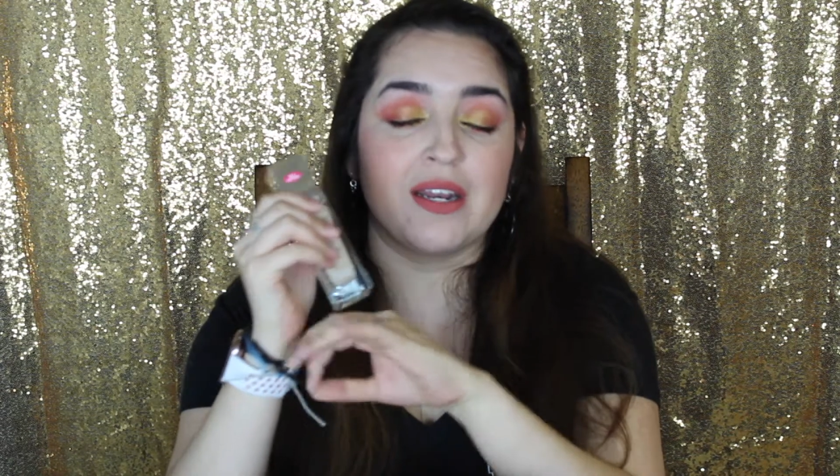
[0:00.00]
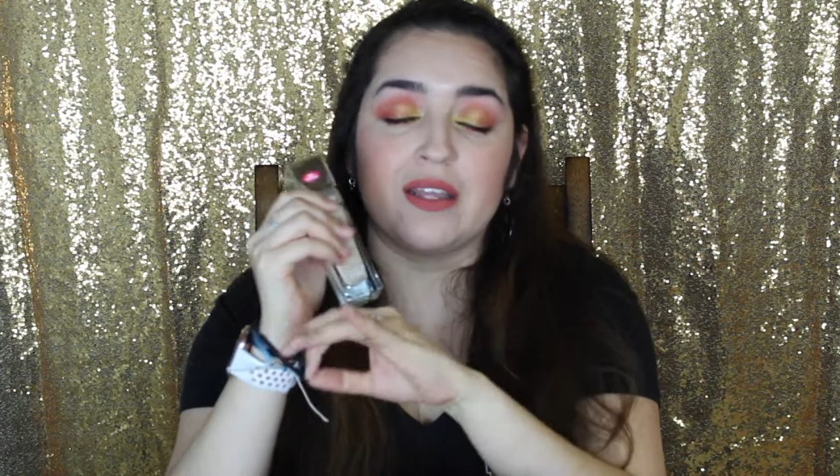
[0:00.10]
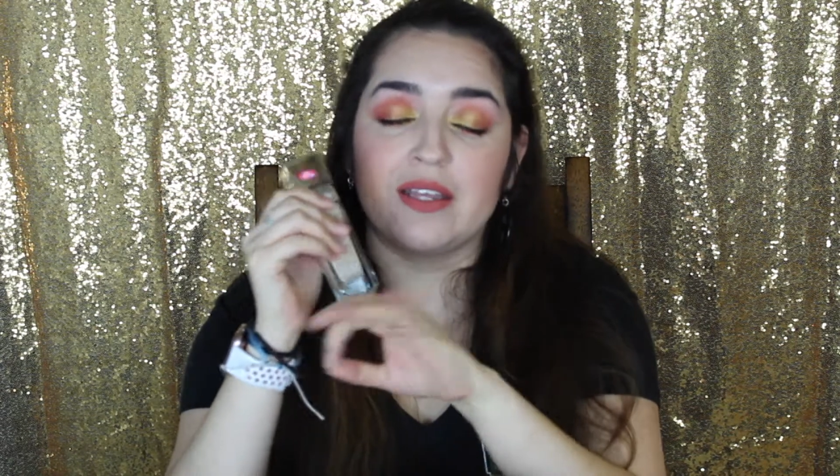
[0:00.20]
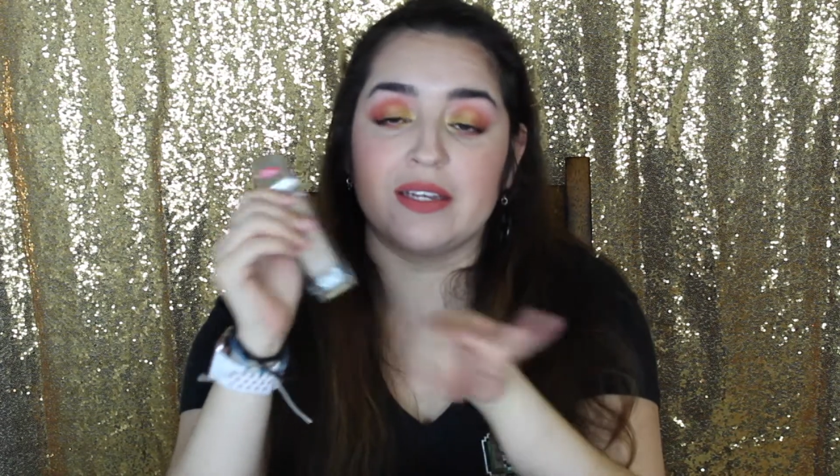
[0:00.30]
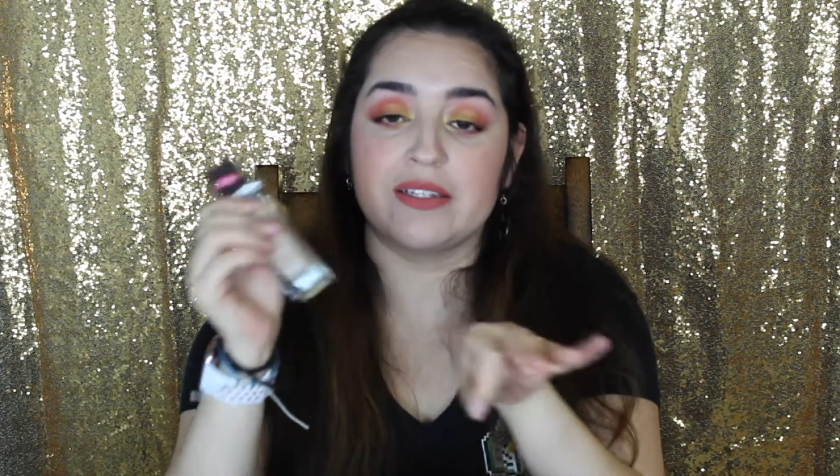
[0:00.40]
and
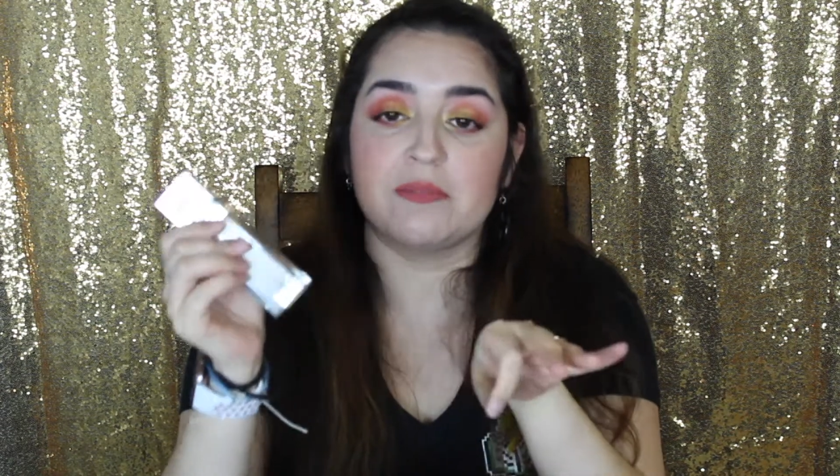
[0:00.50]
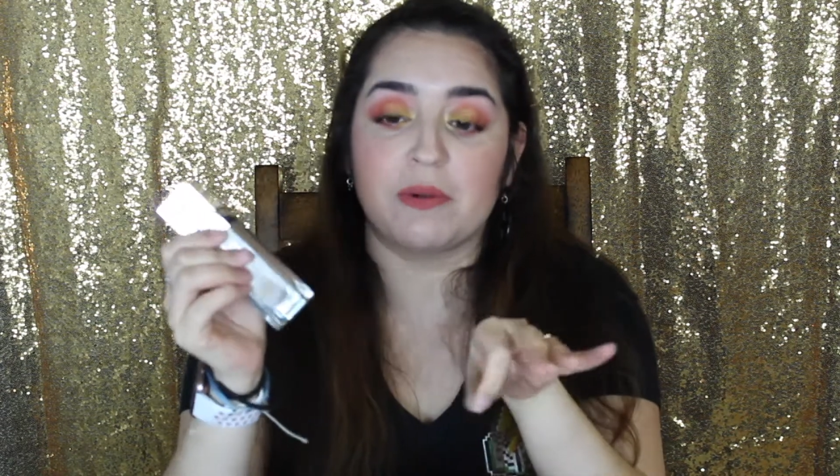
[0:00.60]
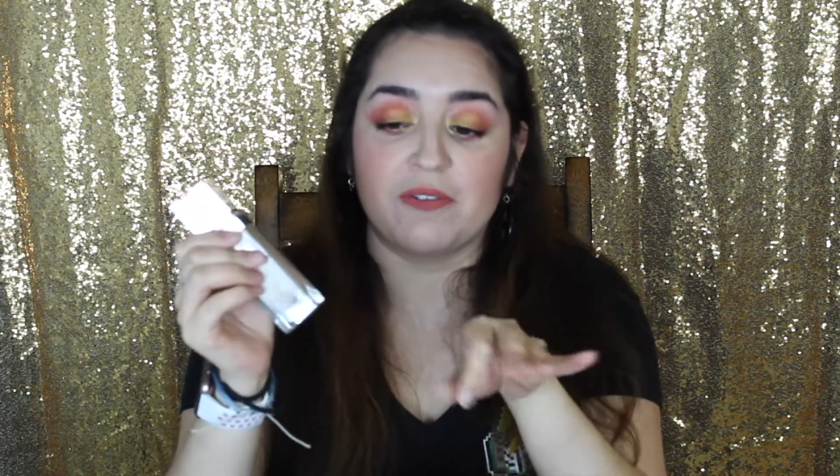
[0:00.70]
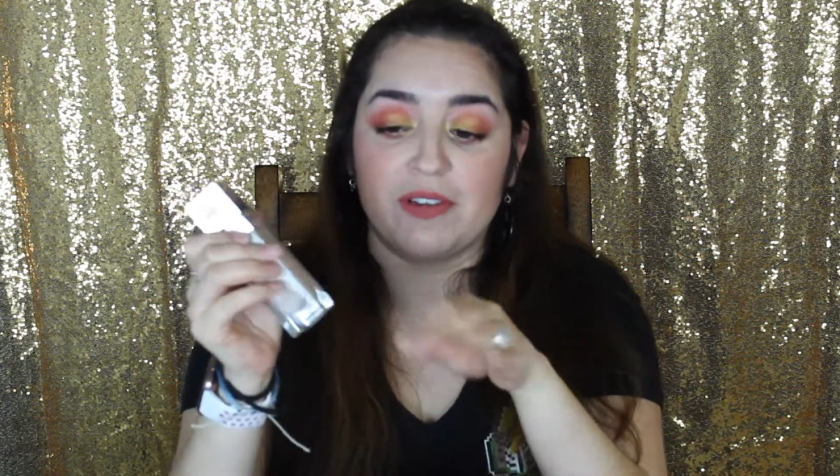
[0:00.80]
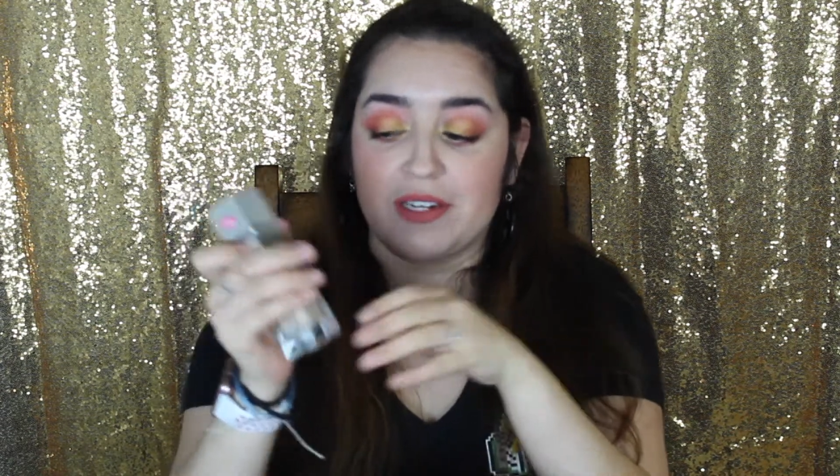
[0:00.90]
I think it's
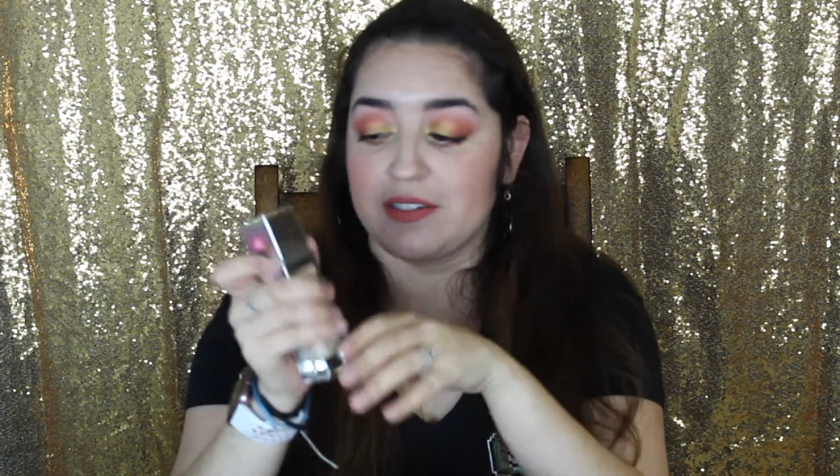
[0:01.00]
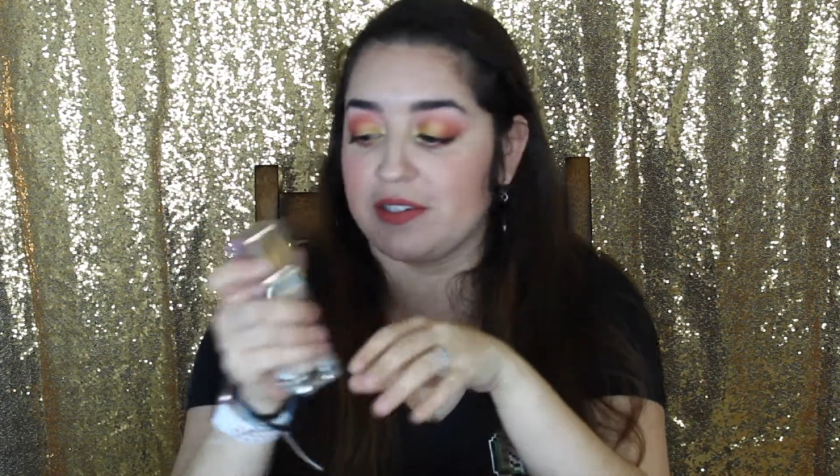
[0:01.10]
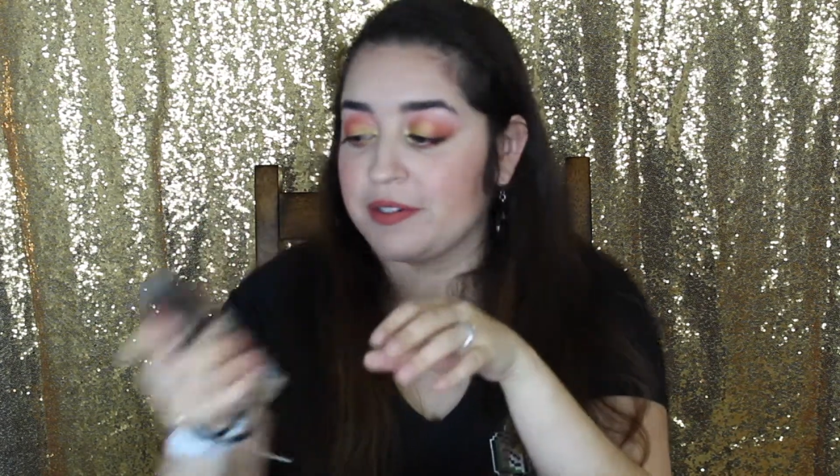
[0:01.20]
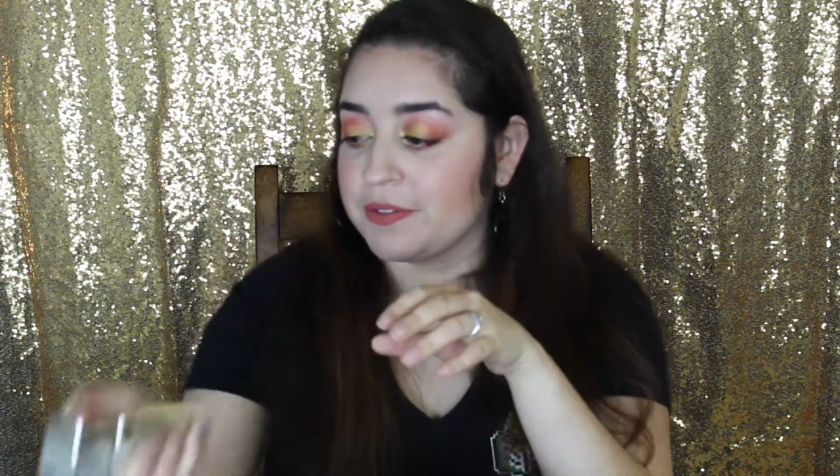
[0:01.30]
perfect.